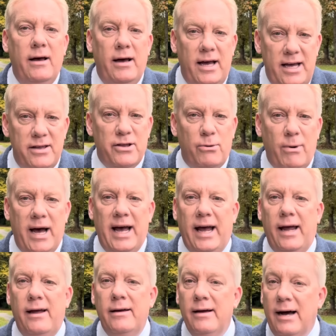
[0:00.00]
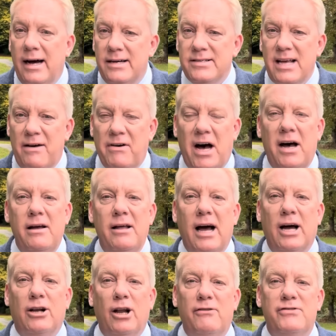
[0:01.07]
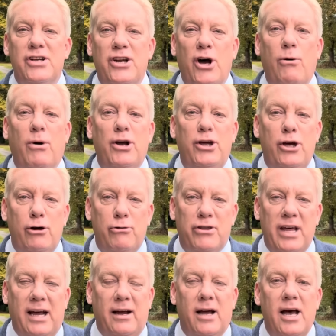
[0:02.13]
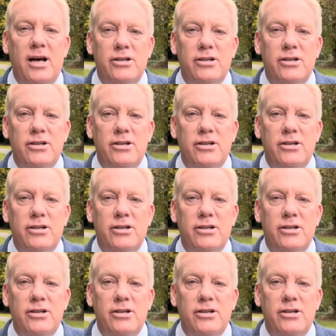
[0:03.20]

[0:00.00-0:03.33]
Either way, as ever, I'd love to know what you think